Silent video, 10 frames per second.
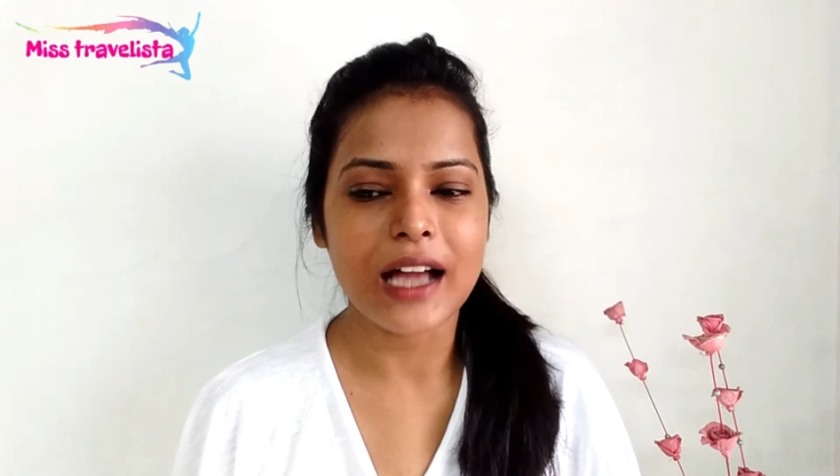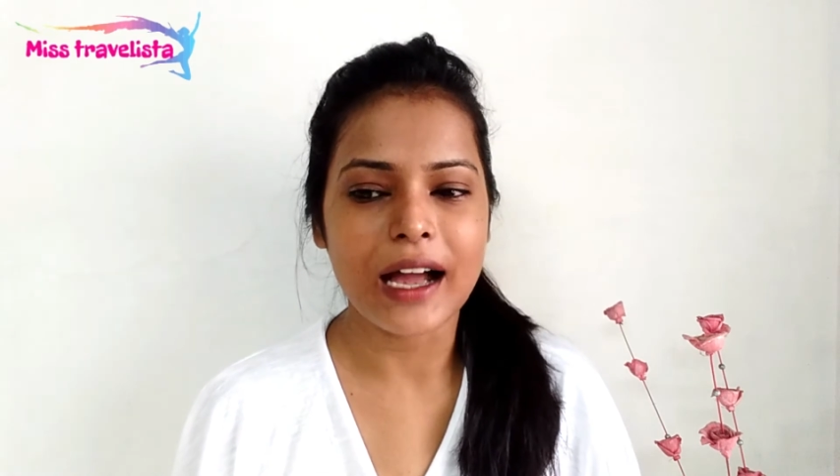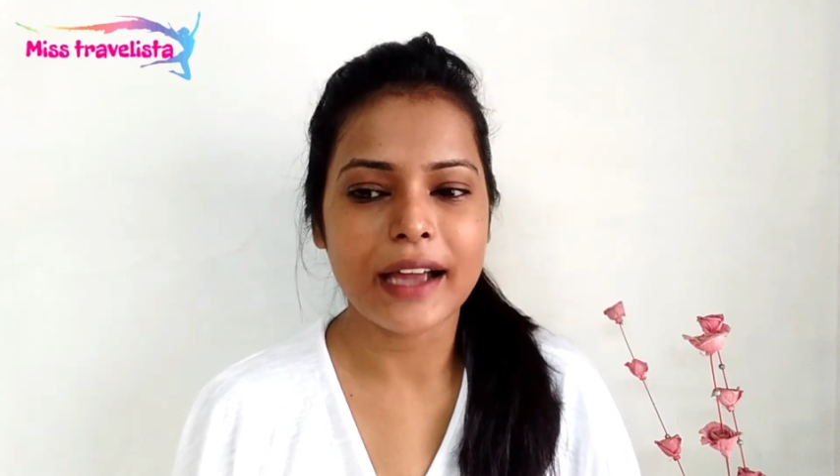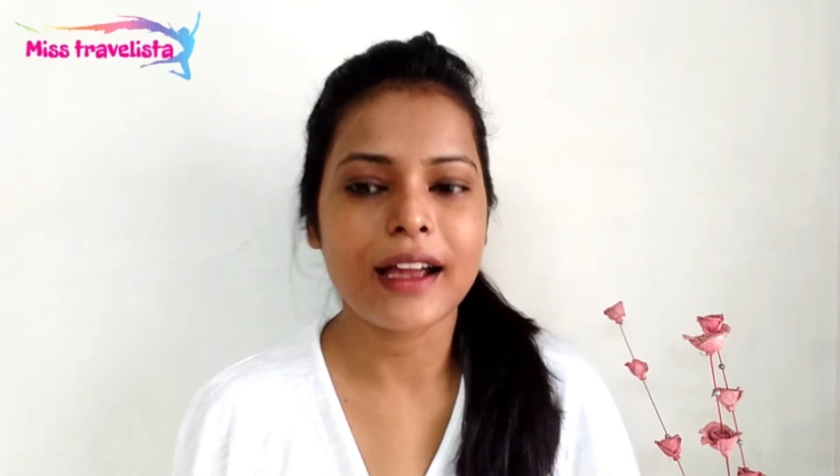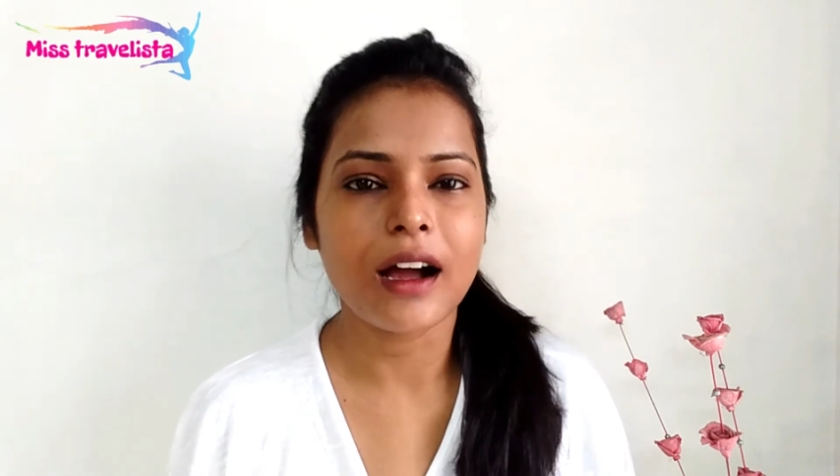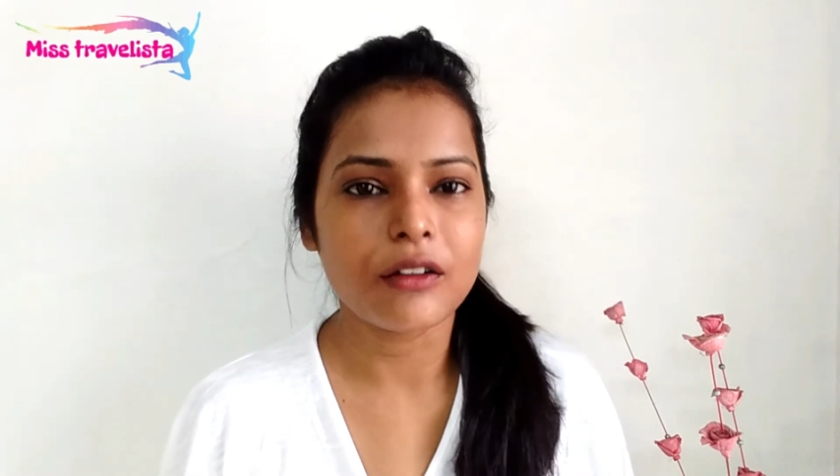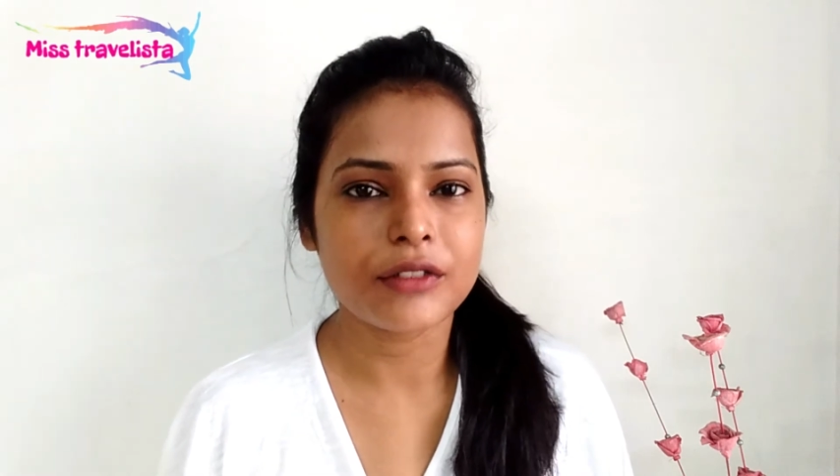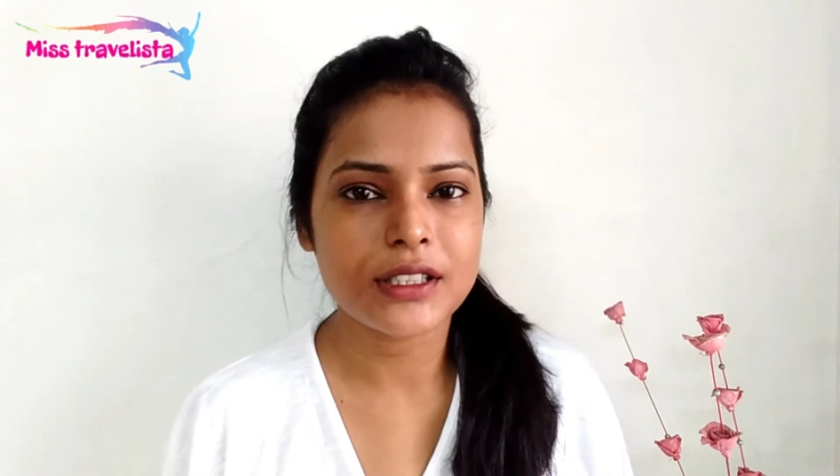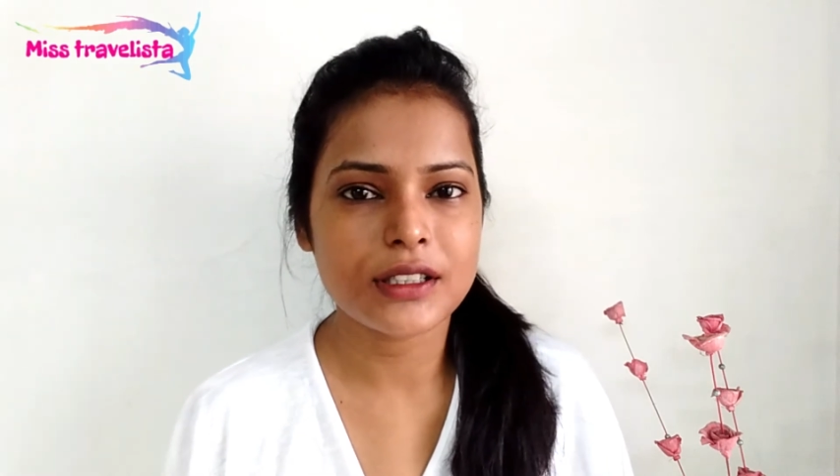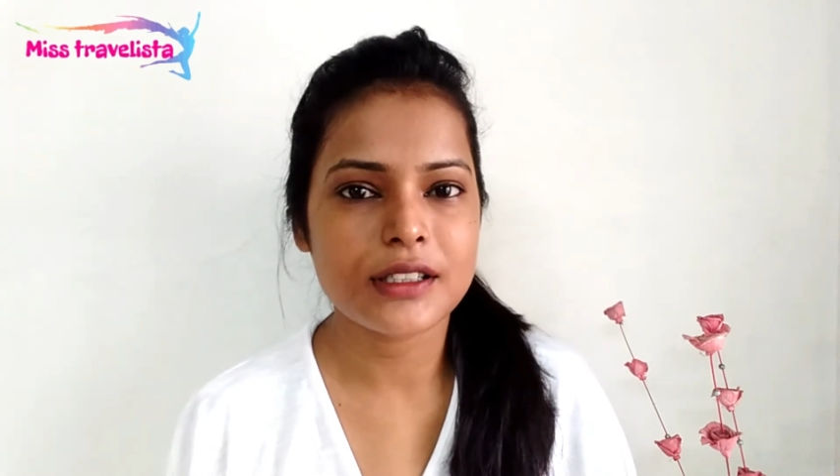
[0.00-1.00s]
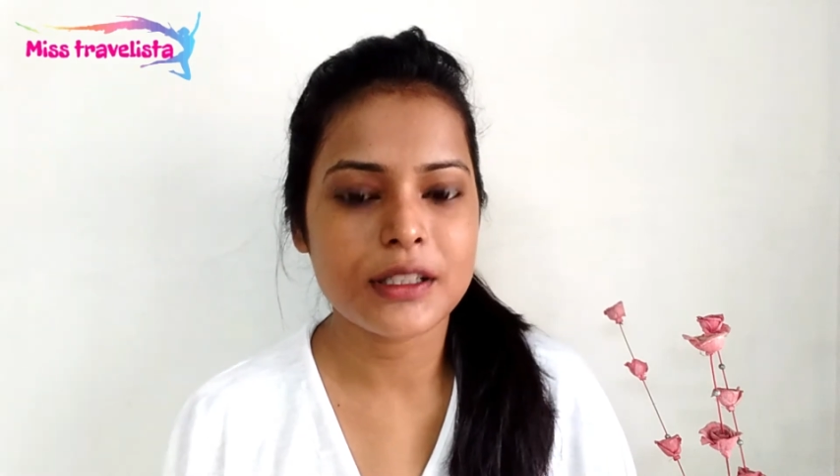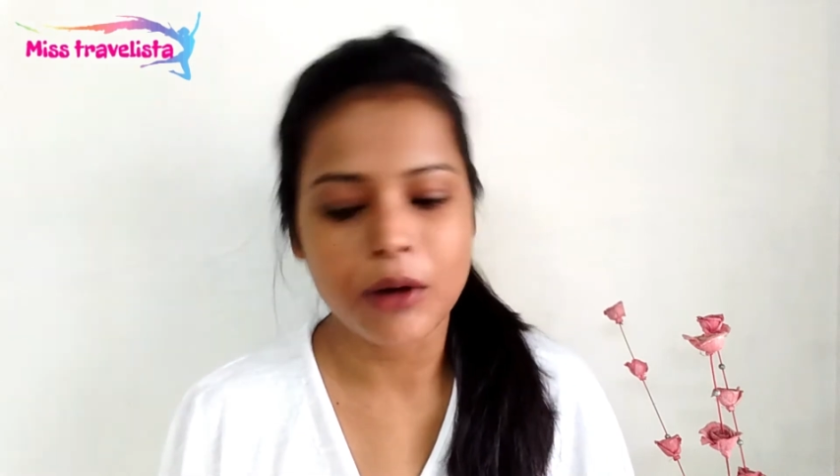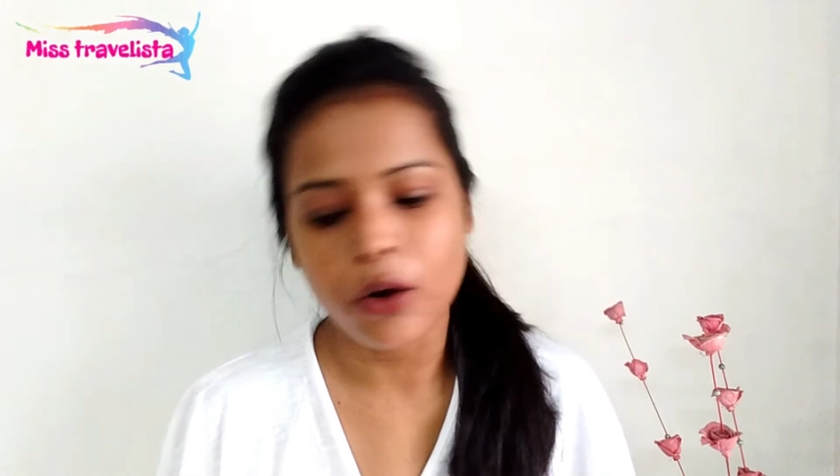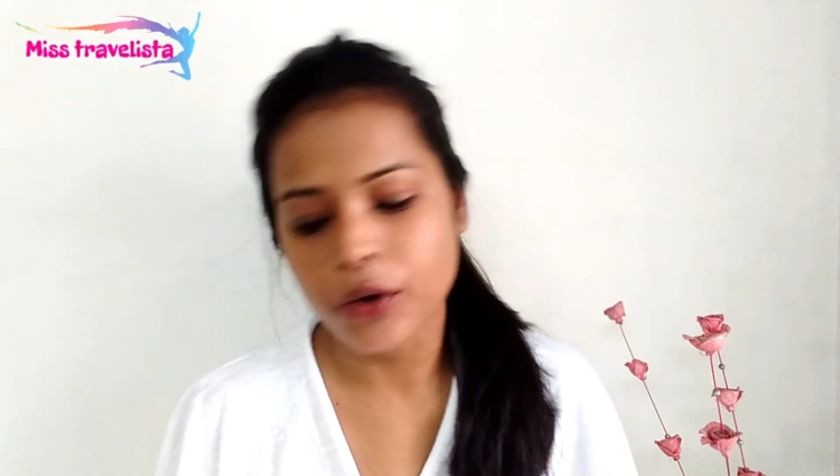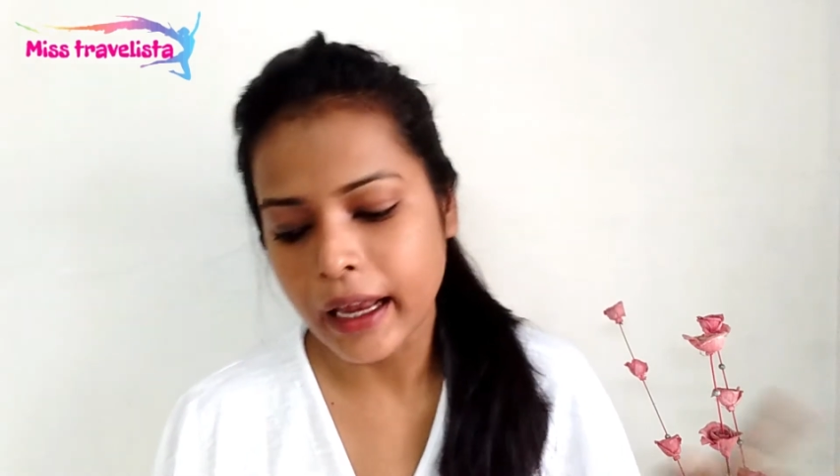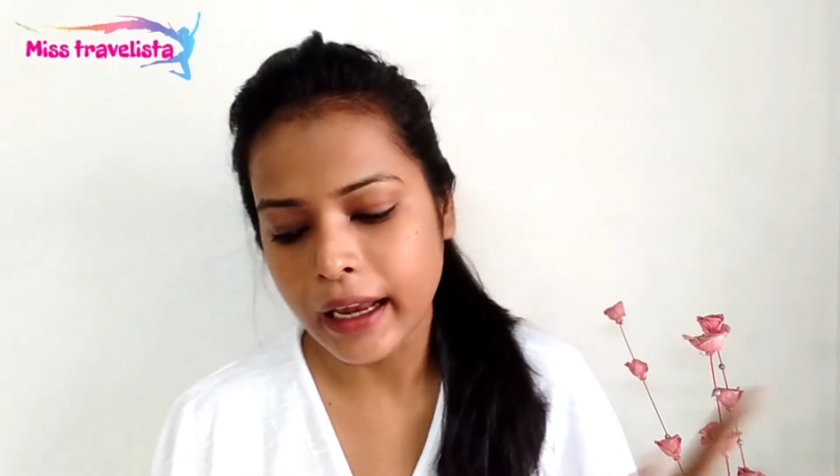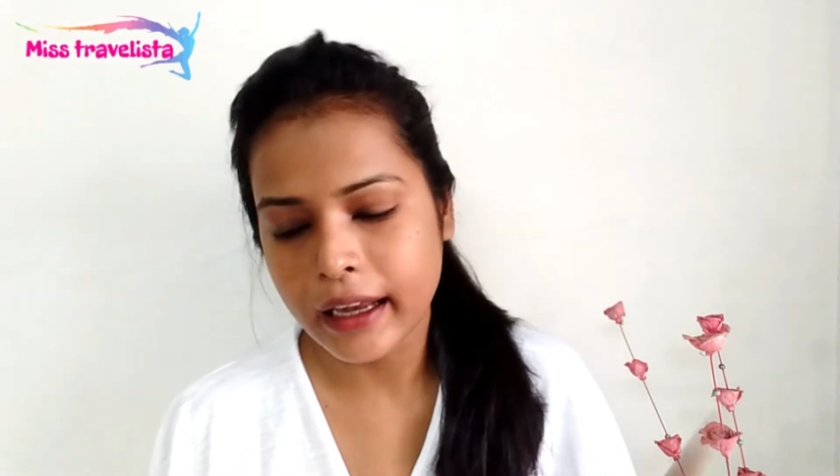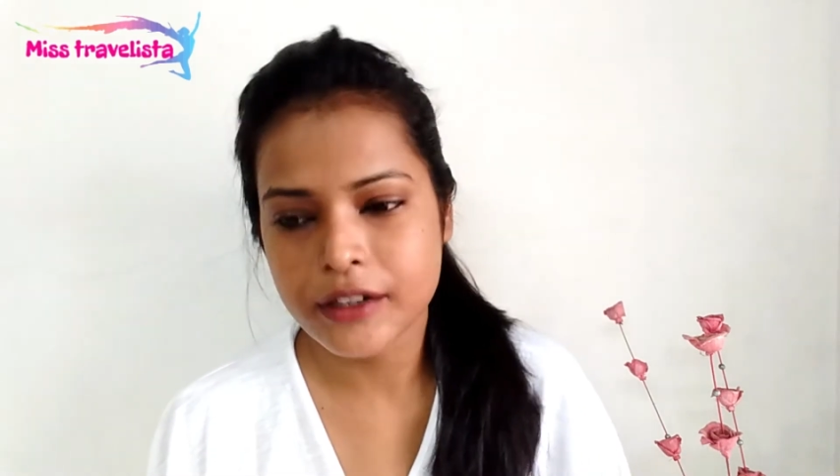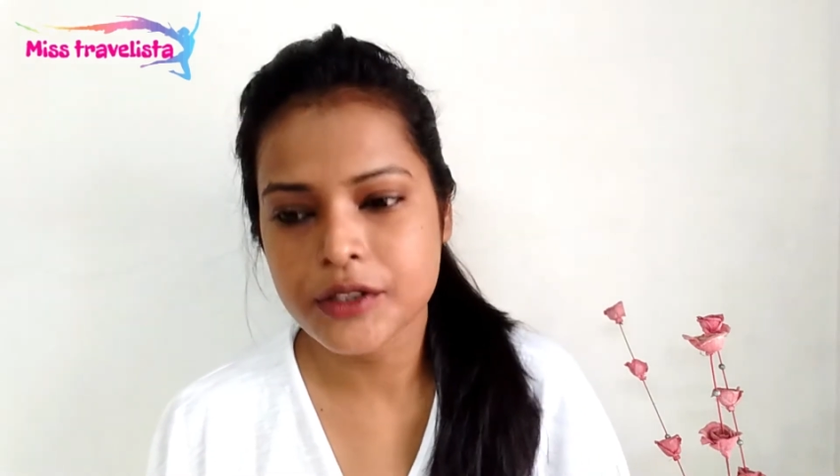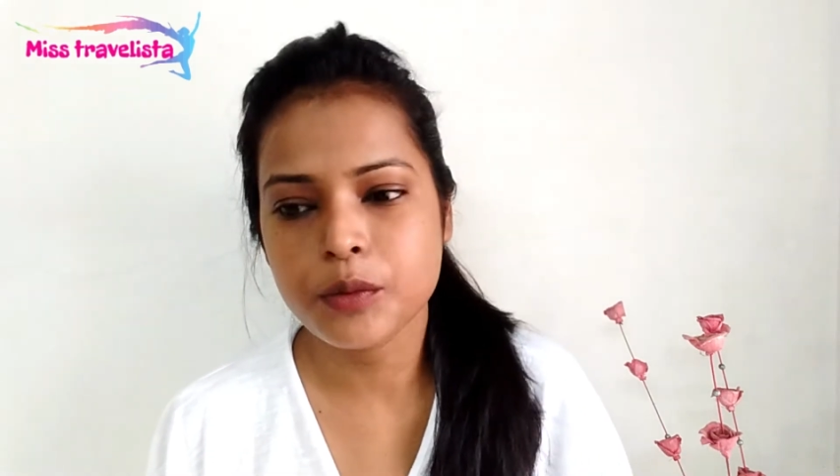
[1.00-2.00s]
I have discussed about
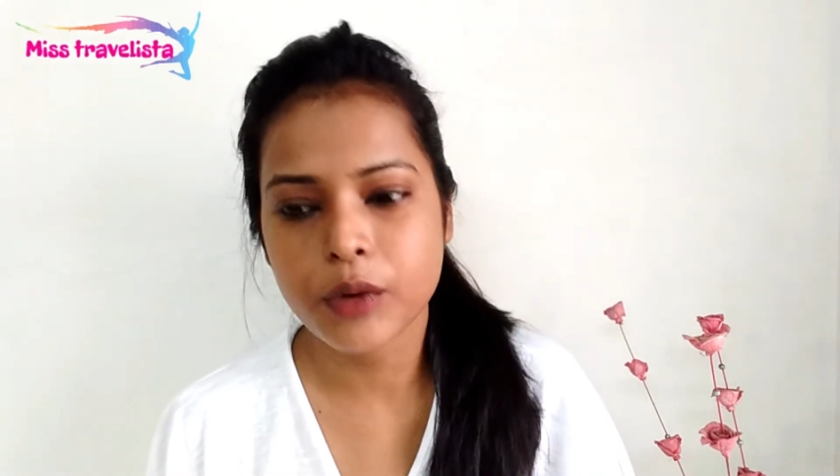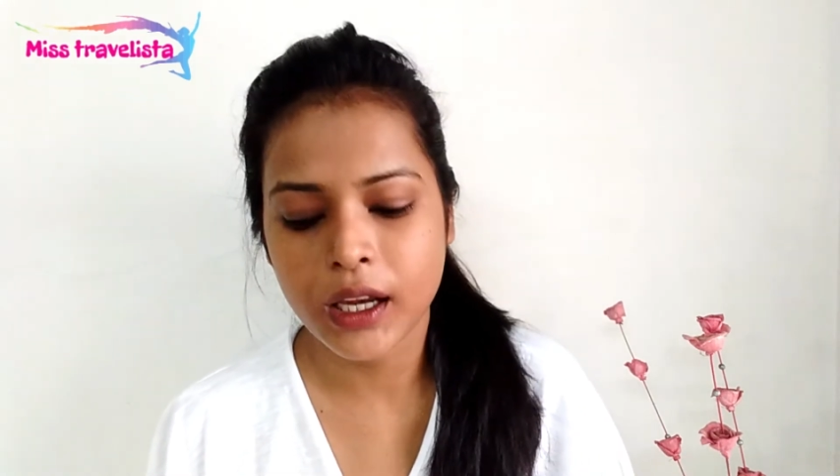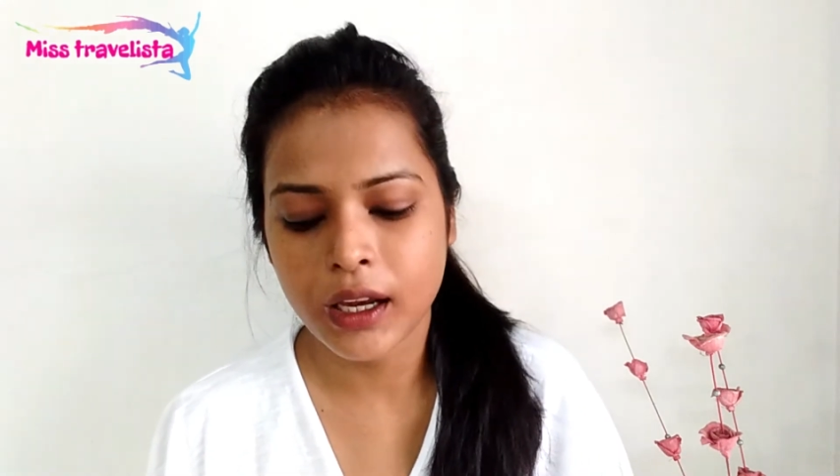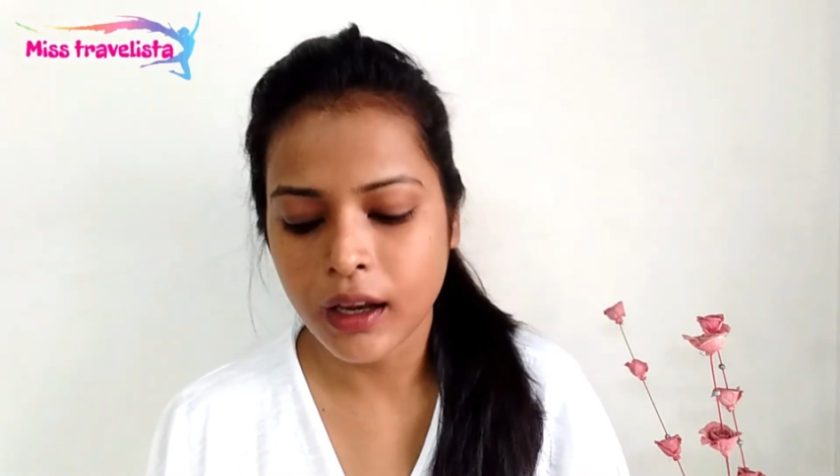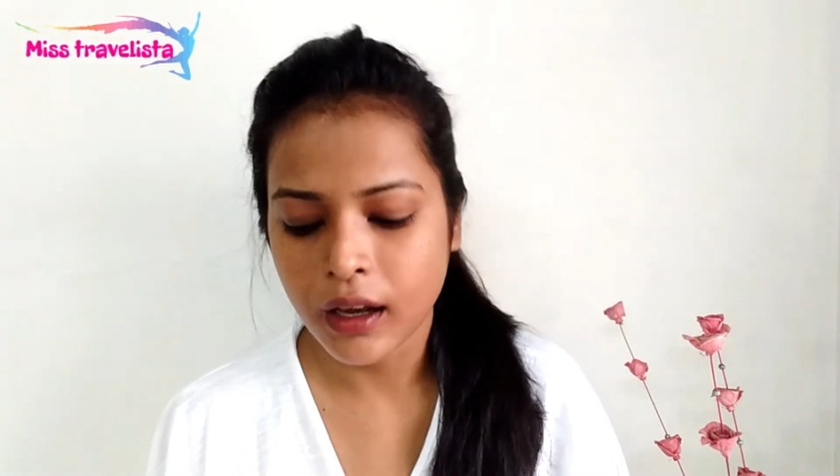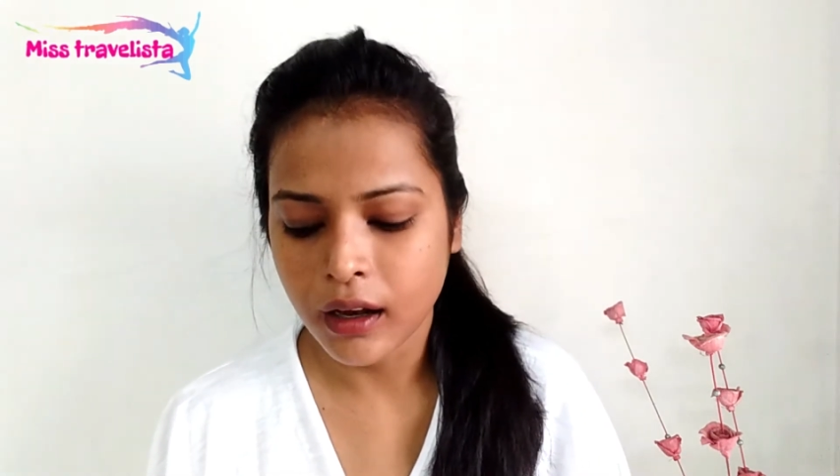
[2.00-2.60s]
hairspray,